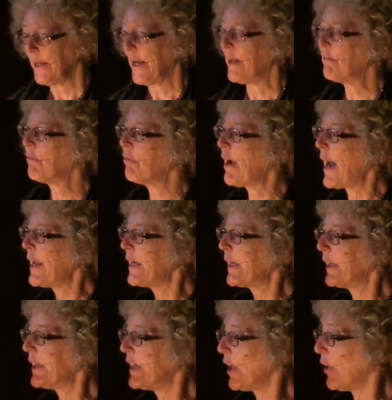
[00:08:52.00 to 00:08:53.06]
and
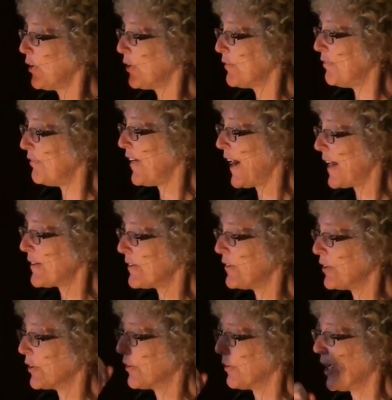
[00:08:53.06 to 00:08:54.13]
radically hold fast
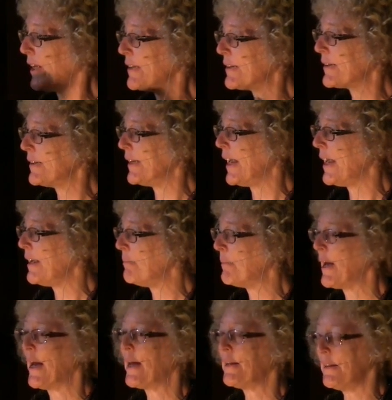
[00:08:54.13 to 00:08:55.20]
to Christ's name
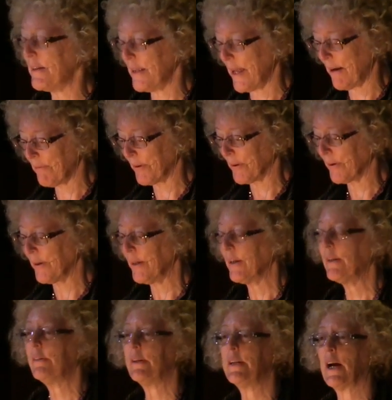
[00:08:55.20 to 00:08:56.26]
and never
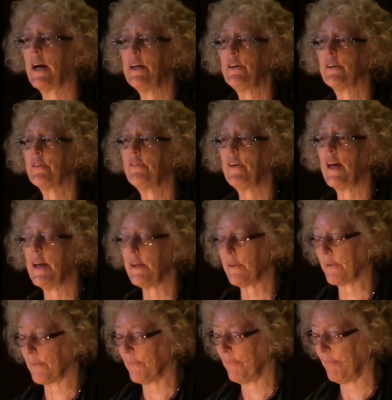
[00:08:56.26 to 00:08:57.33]
deny your
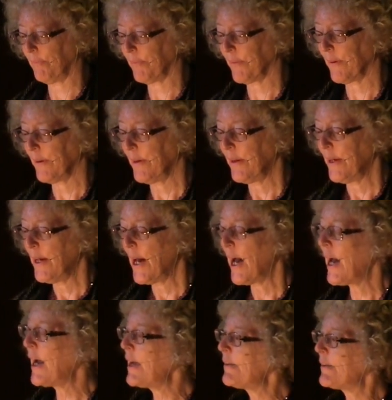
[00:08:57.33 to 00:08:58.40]
faith.
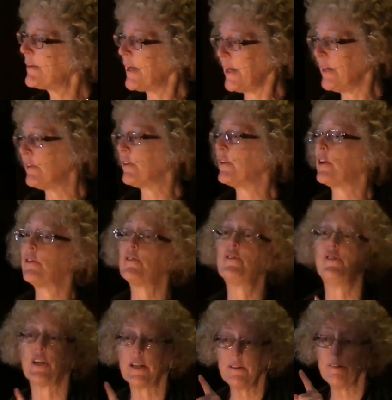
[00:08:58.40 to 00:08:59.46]
I say to those
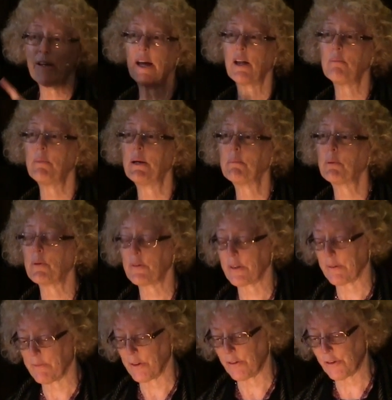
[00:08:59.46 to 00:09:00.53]
Gentile members
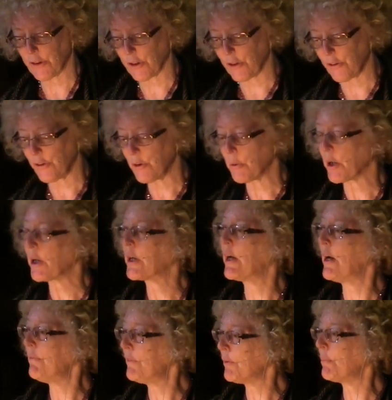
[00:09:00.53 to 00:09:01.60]
of the church who are
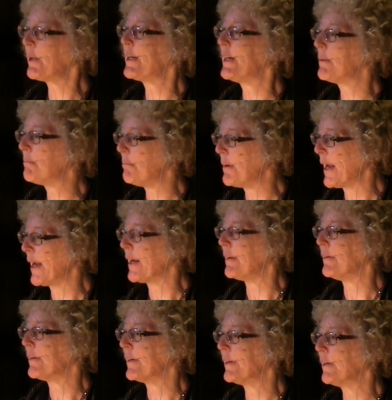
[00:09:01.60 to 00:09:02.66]
comfortably in
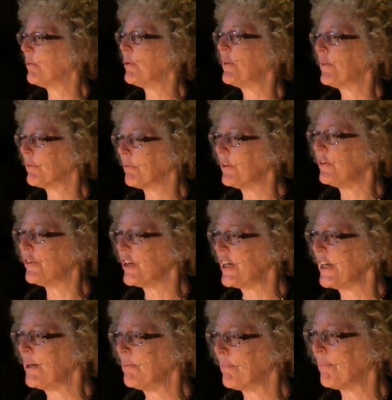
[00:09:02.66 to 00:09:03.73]
bed with the
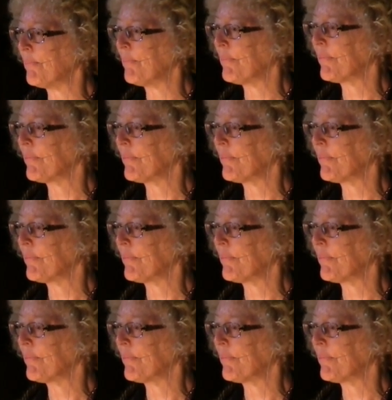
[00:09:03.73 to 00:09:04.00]
regime,